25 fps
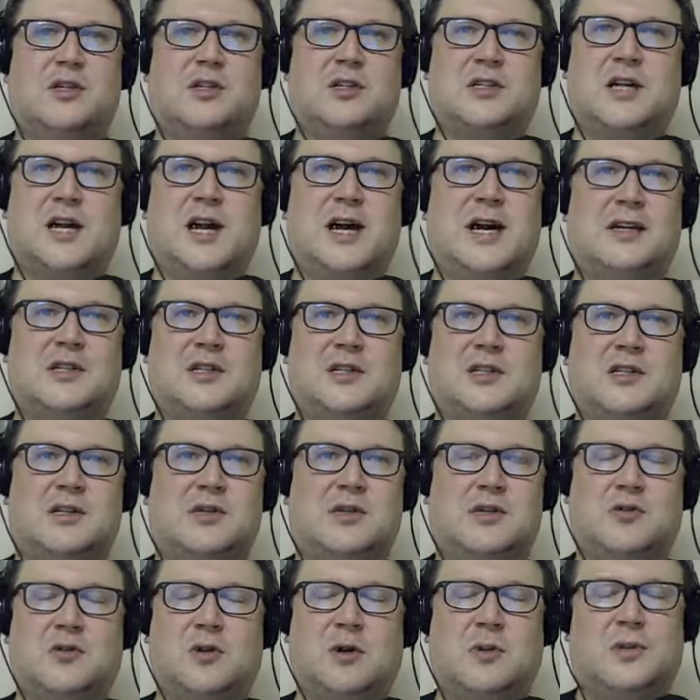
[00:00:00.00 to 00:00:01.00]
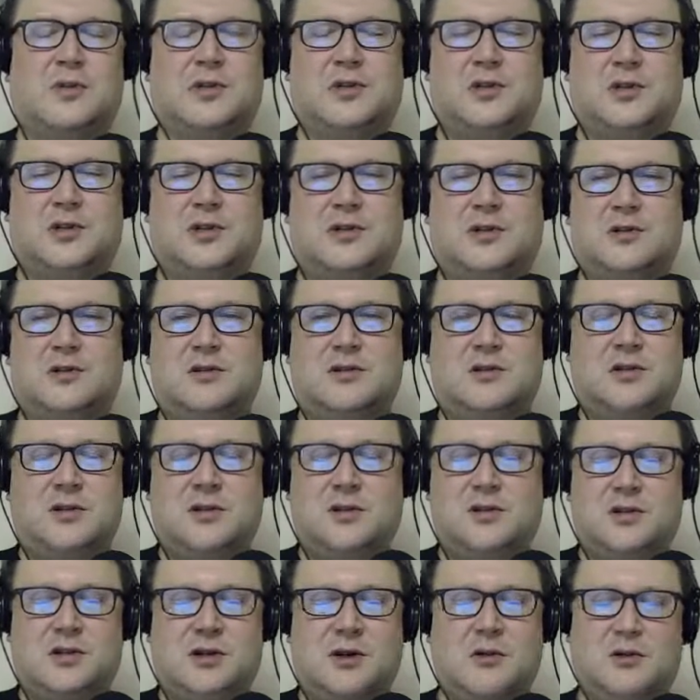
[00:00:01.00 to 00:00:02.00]
just Kasdan's script is just
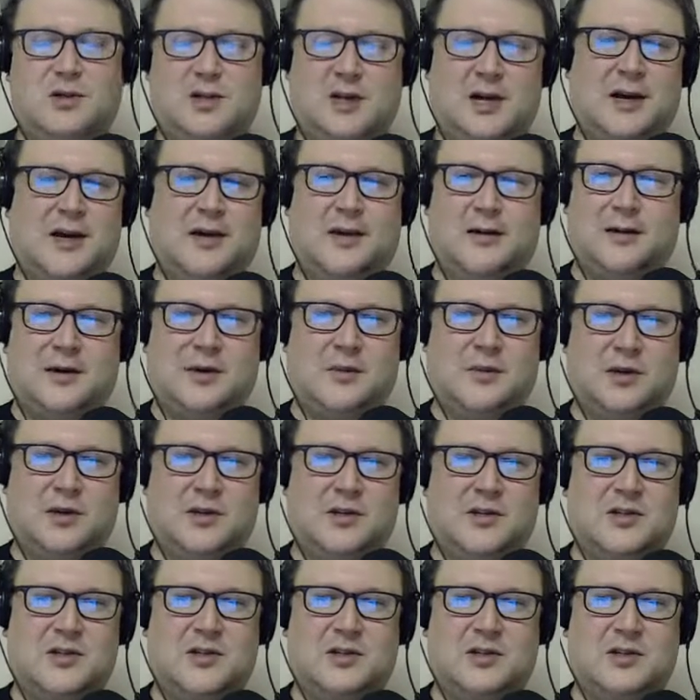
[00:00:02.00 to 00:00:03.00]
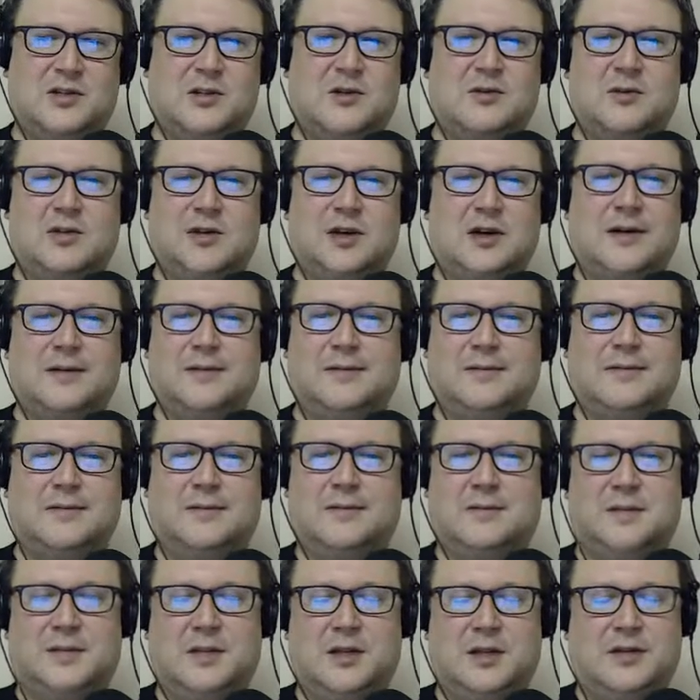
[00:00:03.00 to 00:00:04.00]
so tight. It's just so tight.
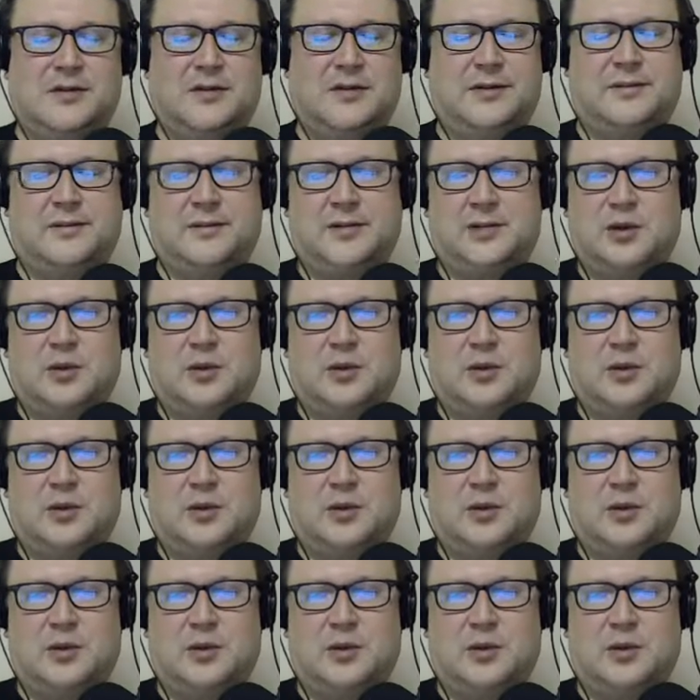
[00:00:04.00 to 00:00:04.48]
Love it.